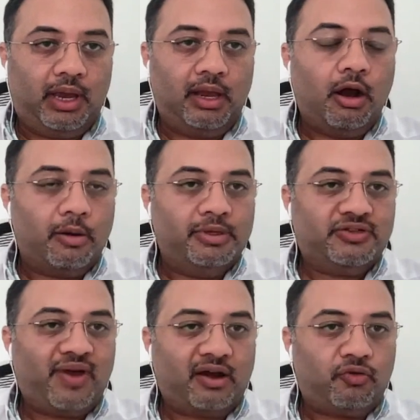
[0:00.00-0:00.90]
a
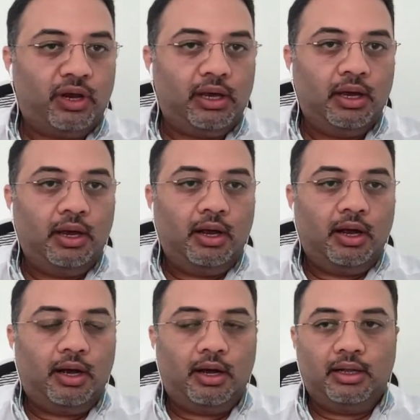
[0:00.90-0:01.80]
garments factory
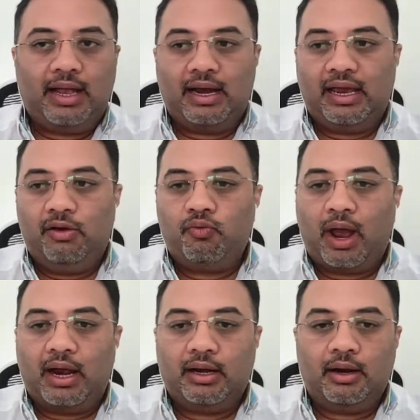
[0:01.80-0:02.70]
uh, that he
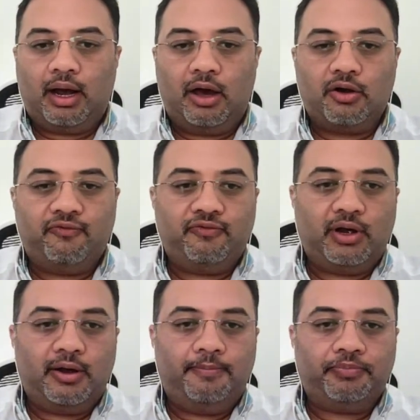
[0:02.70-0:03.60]
ran out of
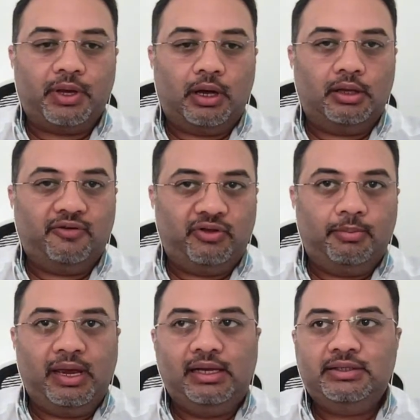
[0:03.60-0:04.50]
um, uh, the
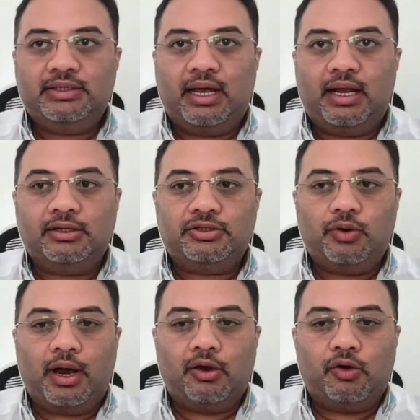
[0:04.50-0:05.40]
Philippines, and
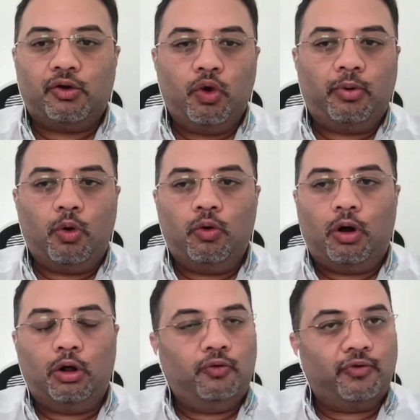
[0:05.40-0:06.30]
so I grew up
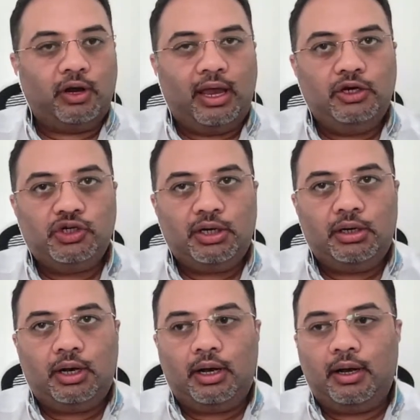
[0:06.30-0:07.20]
all, all over
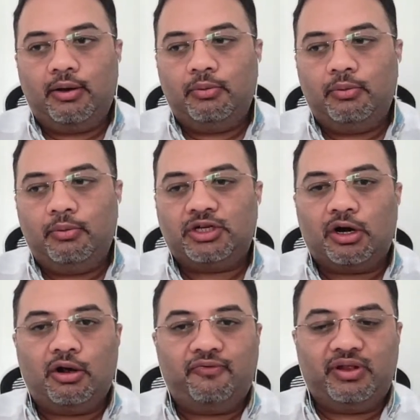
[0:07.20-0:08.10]
Asia. Uh, he
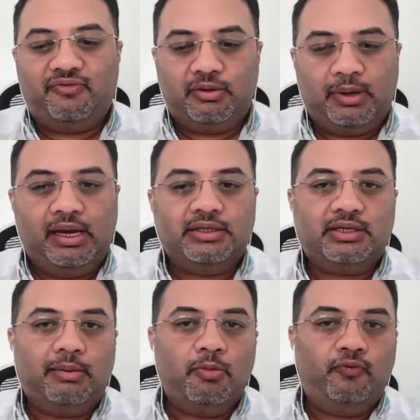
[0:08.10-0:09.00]
started off in the
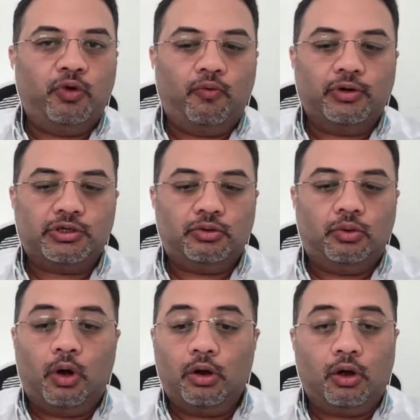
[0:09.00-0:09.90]
Philippines. He moved over
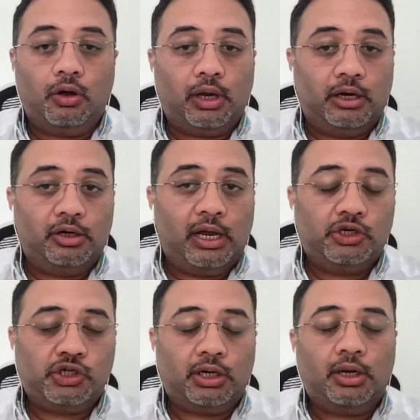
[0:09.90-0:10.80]
to Hong Kong,
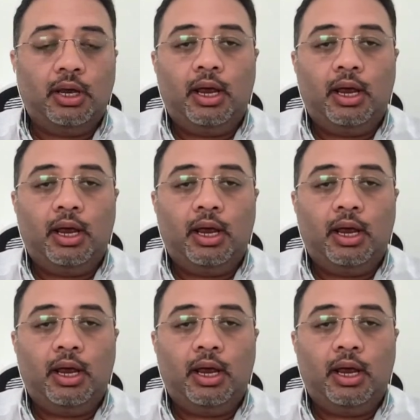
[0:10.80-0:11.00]
Indonesia,